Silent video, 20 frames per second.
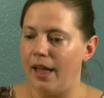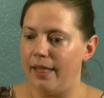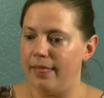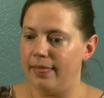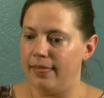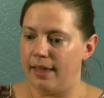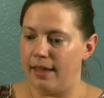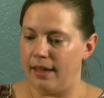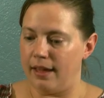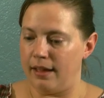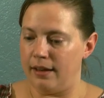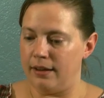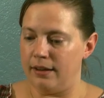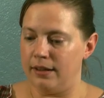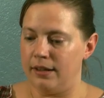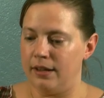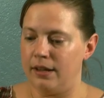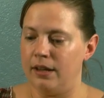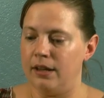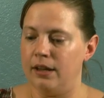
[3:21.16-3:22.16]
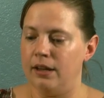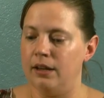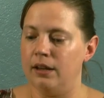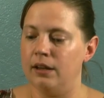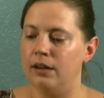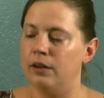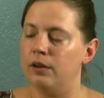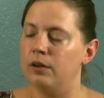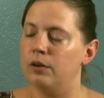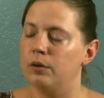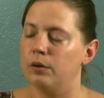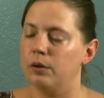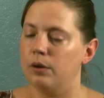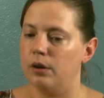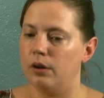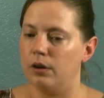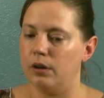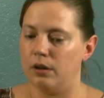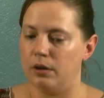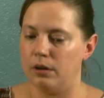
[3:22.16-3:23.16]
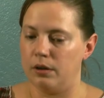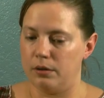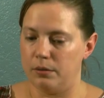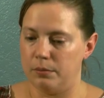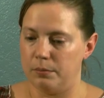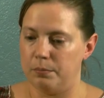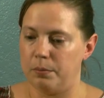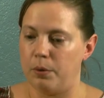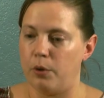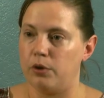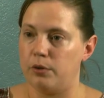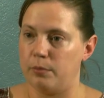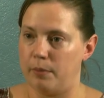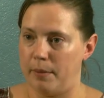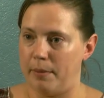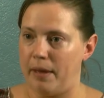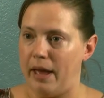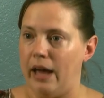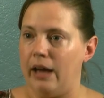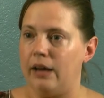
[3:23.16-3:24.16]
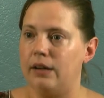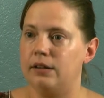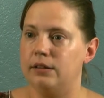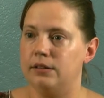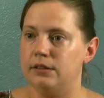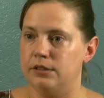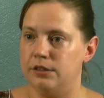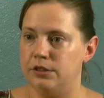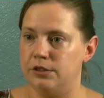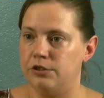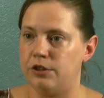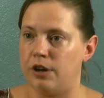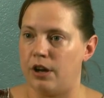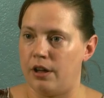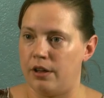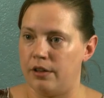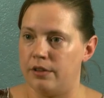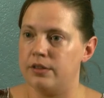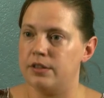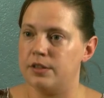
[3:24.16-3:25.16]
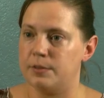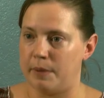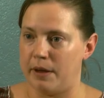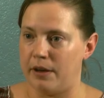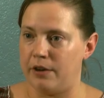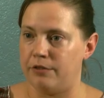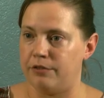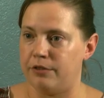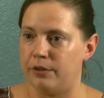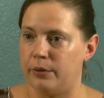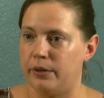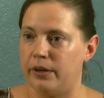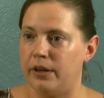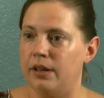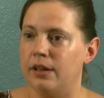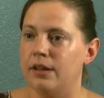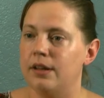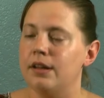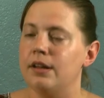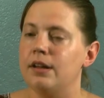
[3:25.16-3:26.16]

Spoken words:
And then he poked my back to draw the spinal fluid.